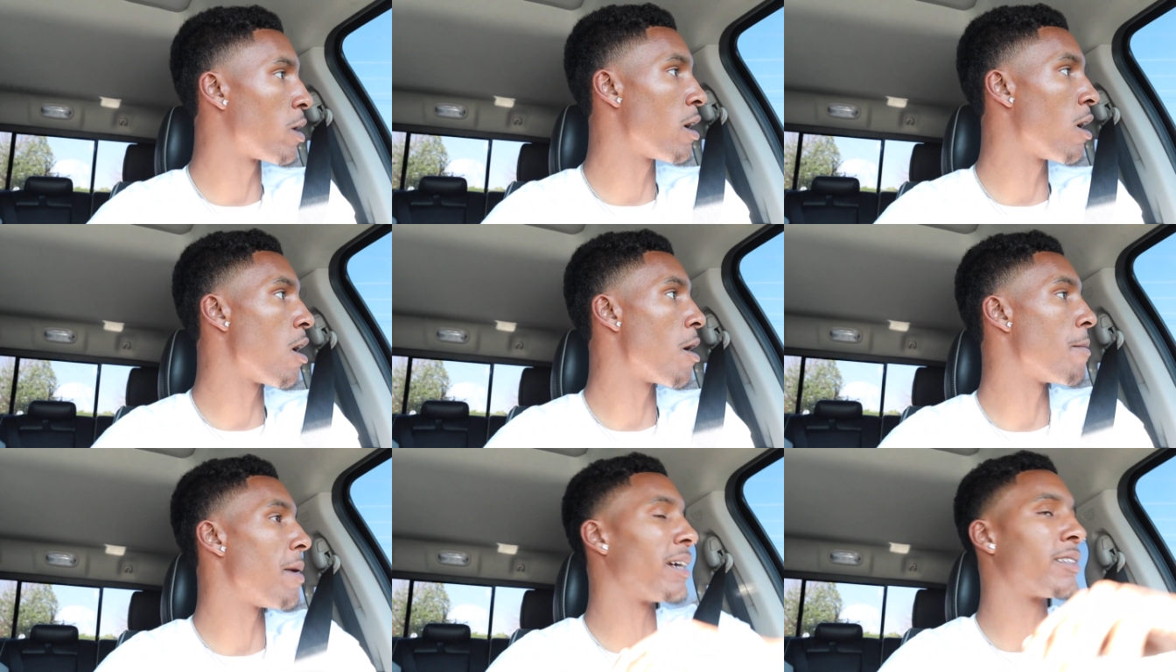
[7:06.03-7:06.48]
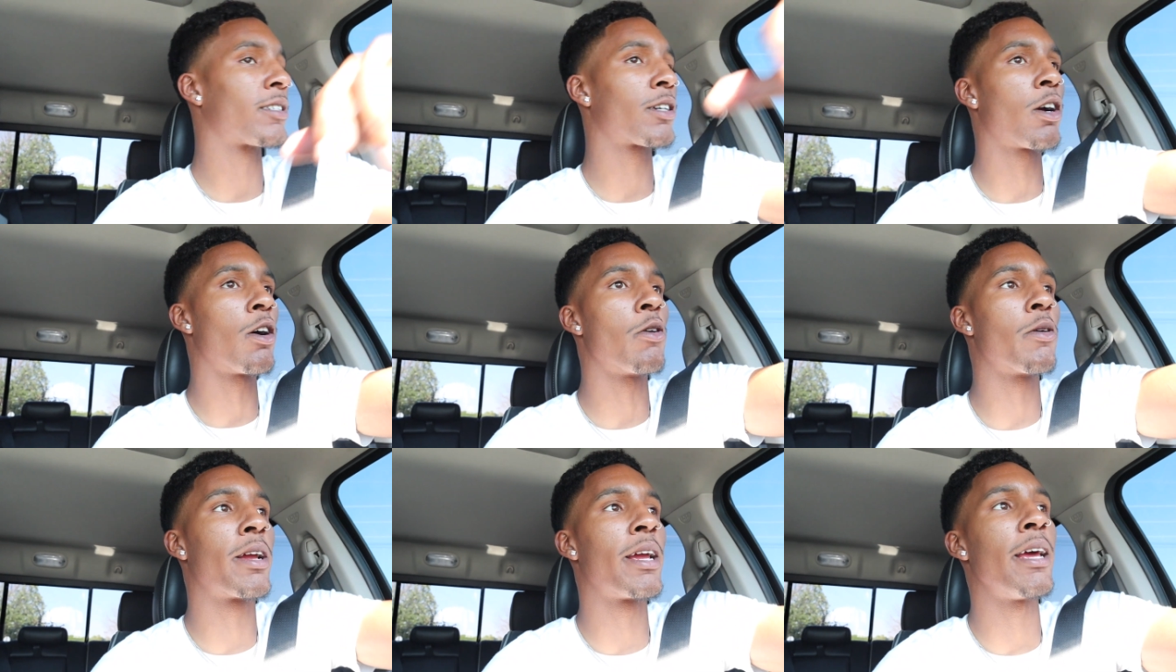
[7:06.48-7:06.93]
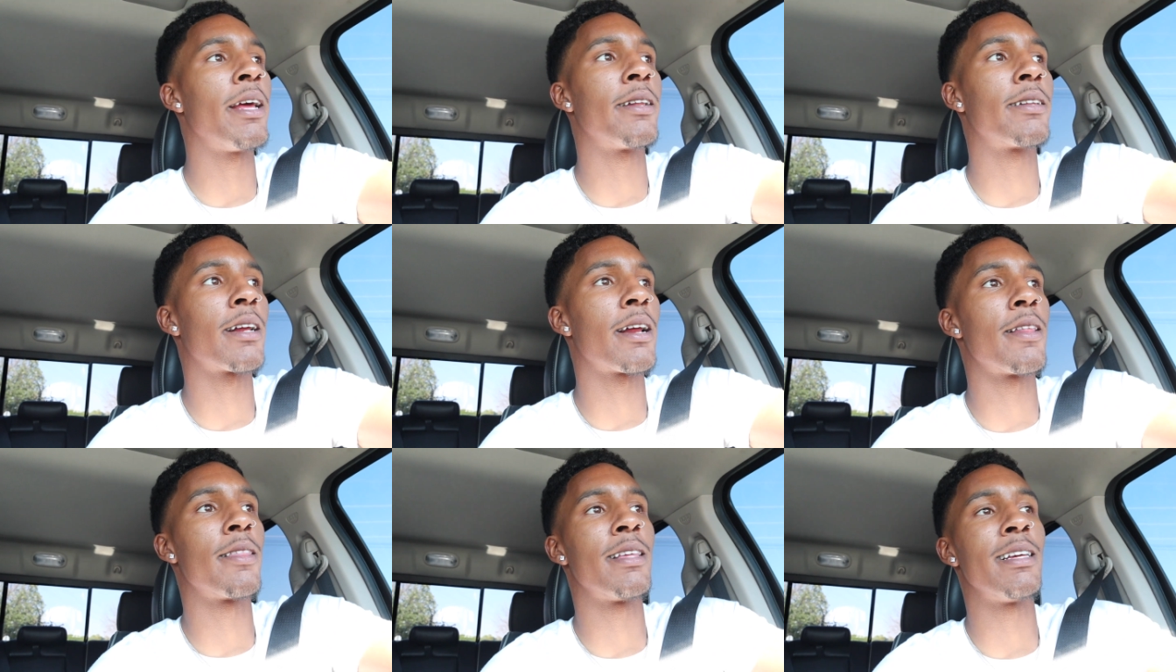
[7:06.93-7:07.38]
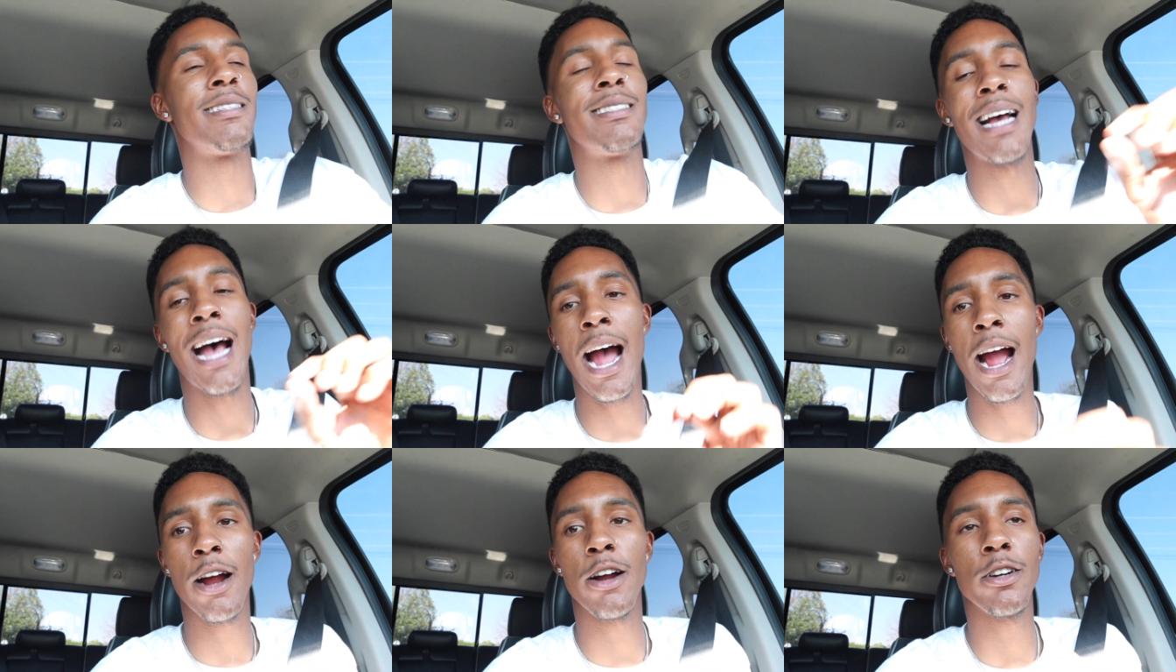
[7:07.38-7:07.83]
we are about to go get the
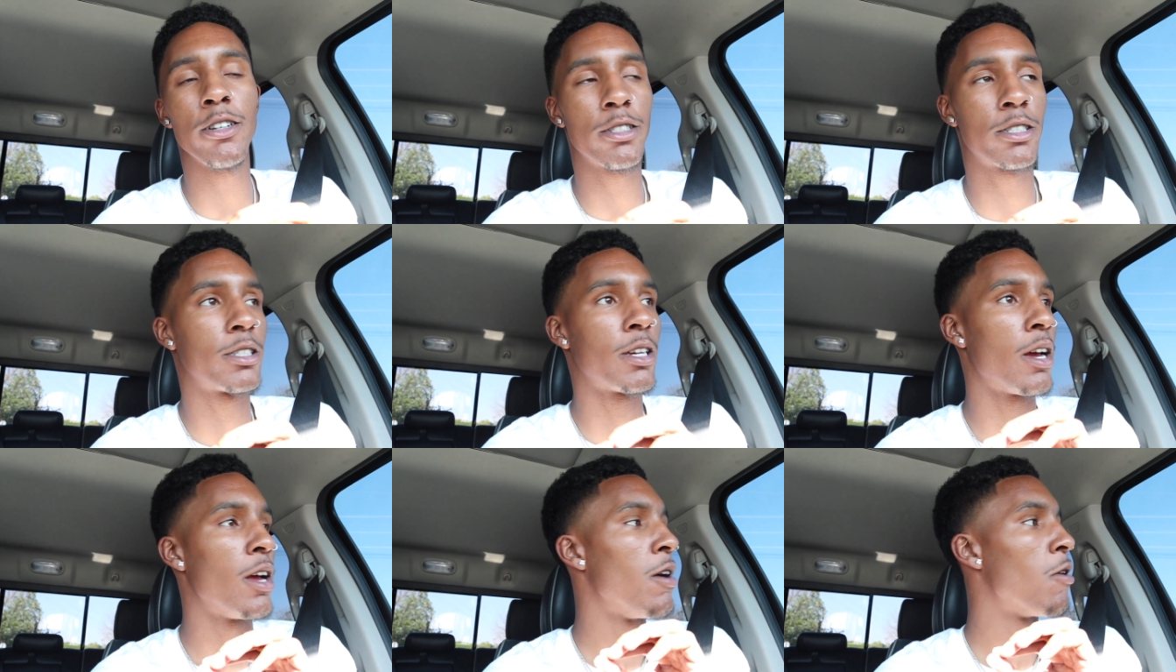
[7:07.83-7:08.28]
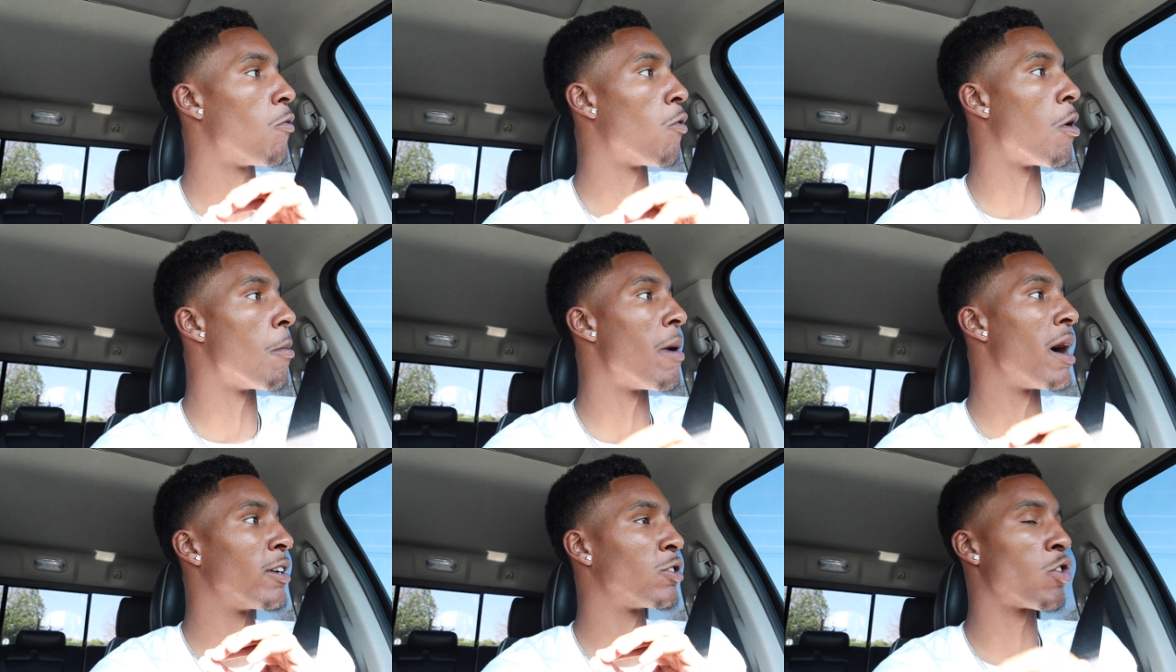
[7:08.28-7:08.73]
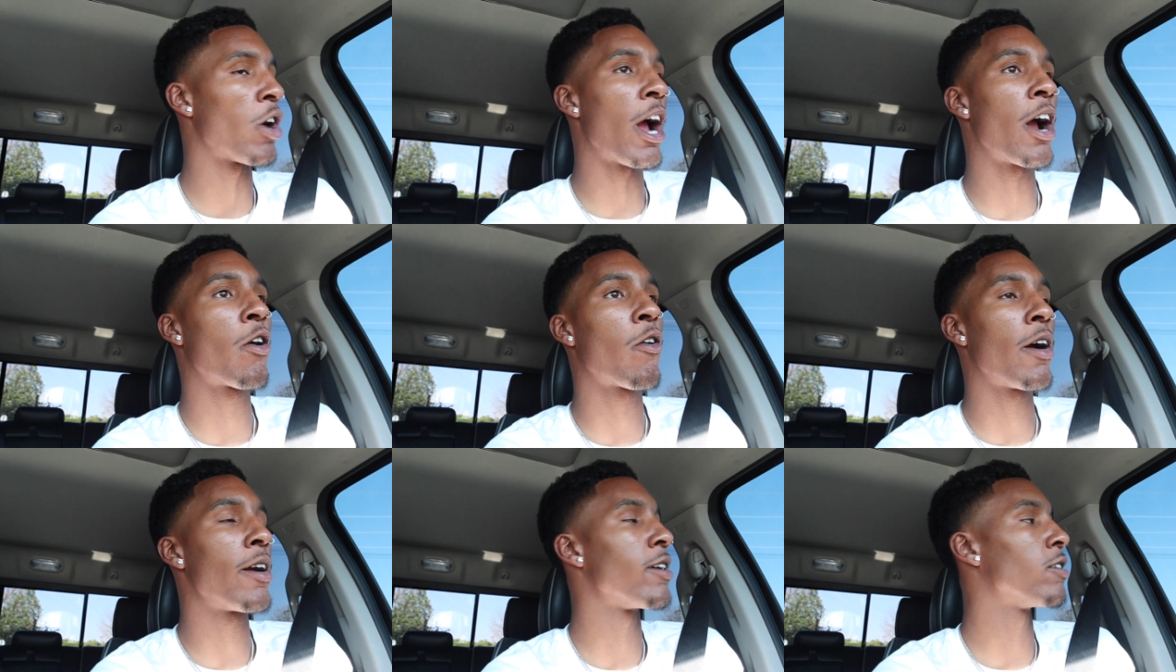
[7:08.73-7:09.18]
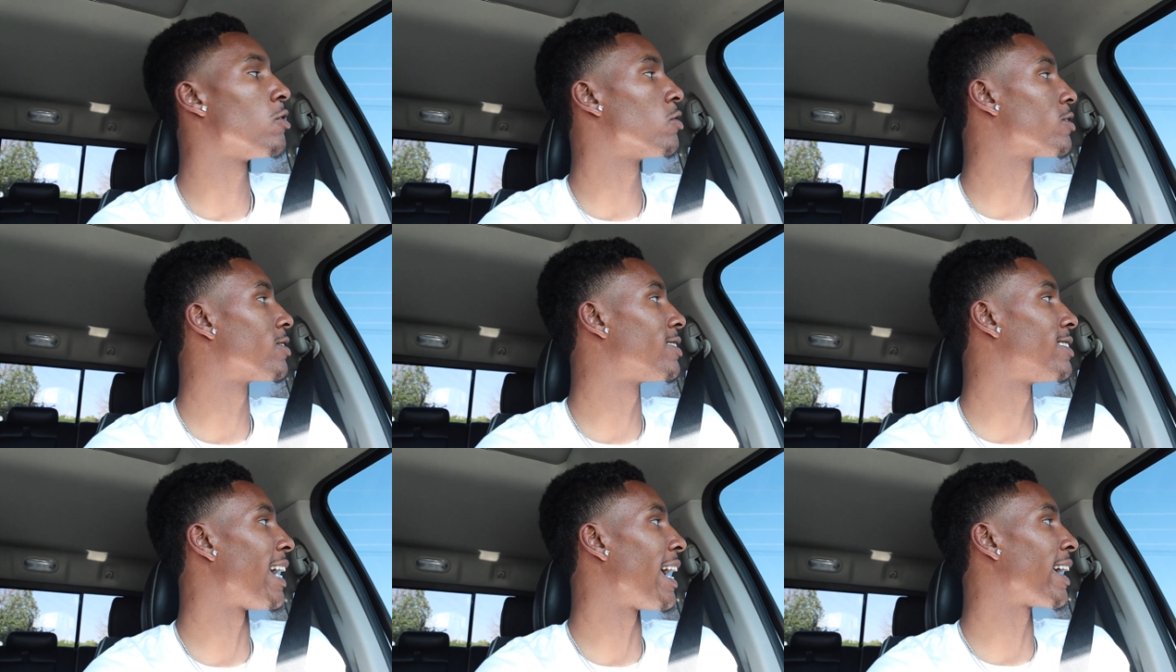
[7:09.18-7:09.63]
tires, well, my drag
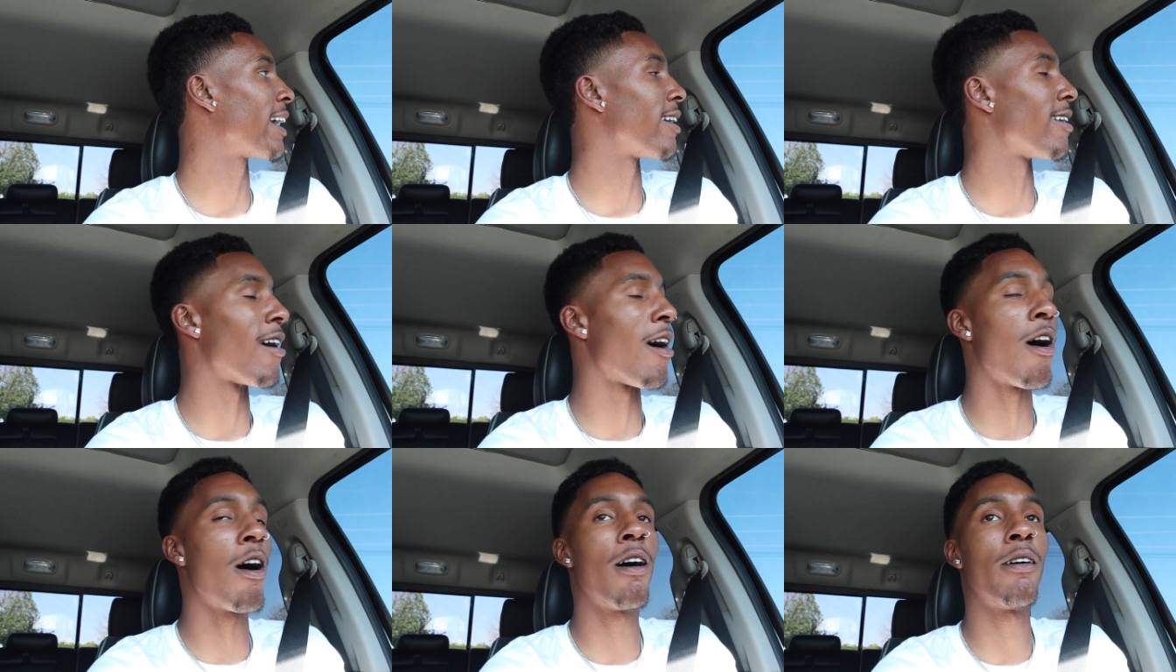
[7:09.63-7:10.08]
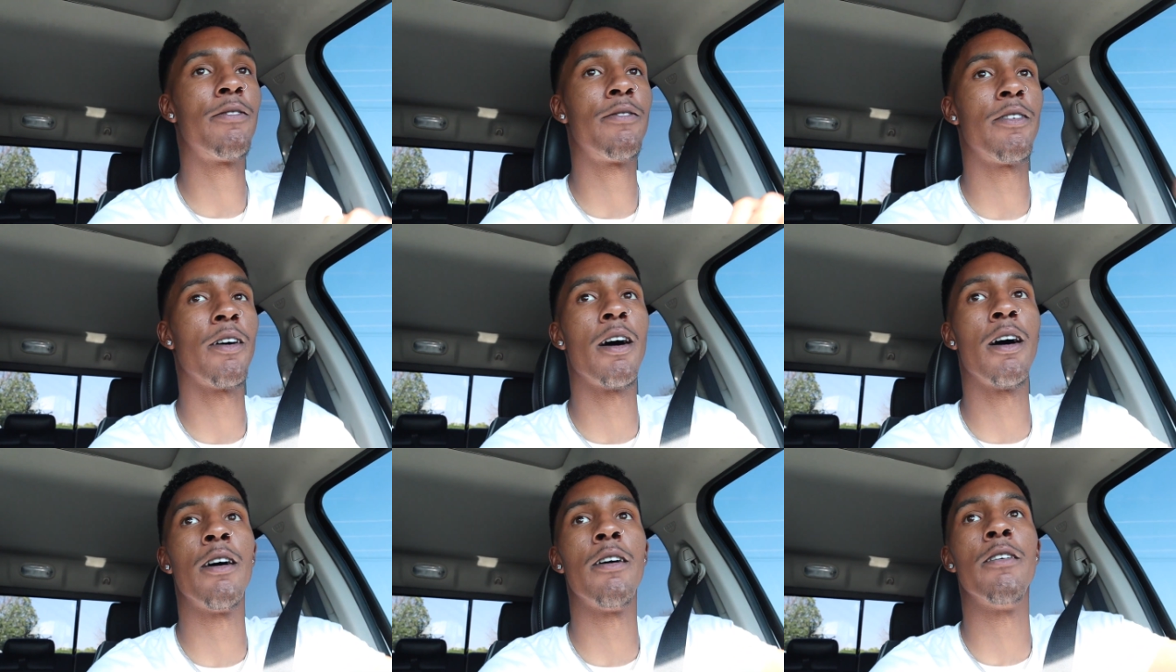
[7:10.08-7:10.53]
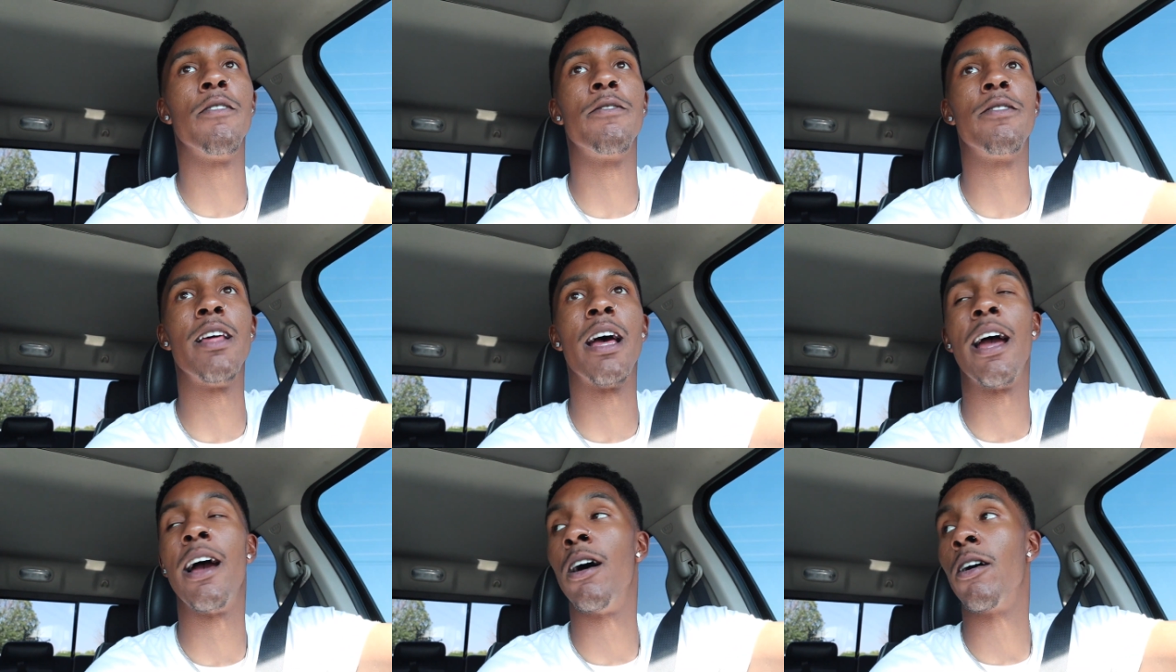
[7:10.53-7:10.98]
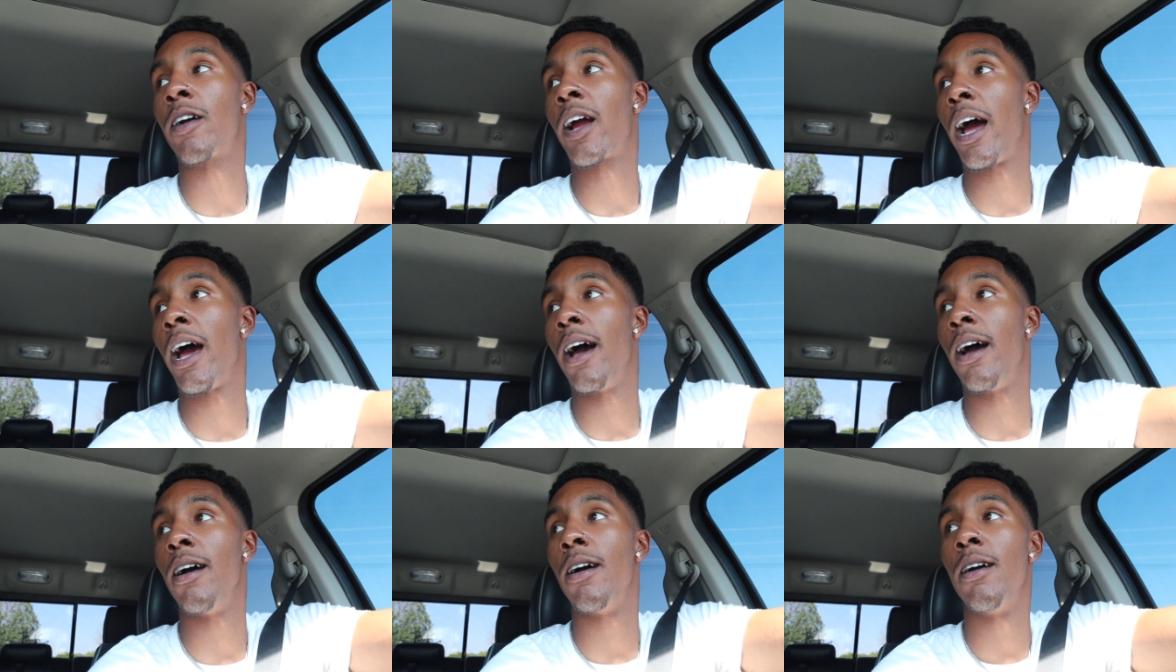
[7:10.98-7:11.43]
radials taken off of the
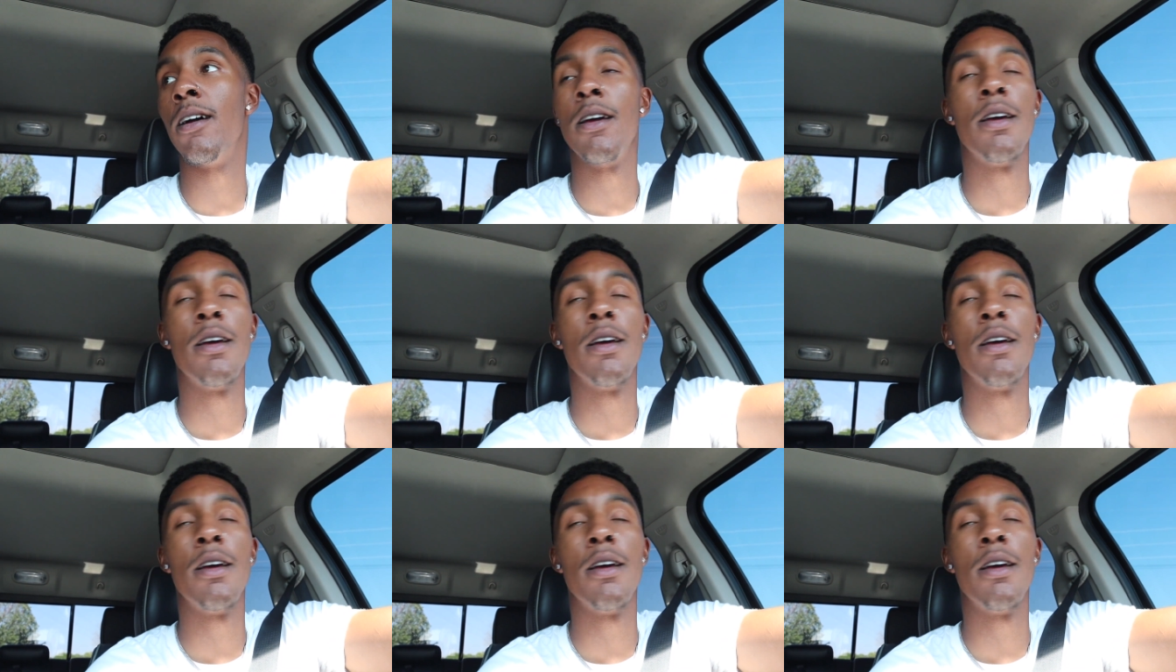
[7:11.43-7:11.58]
Hellcat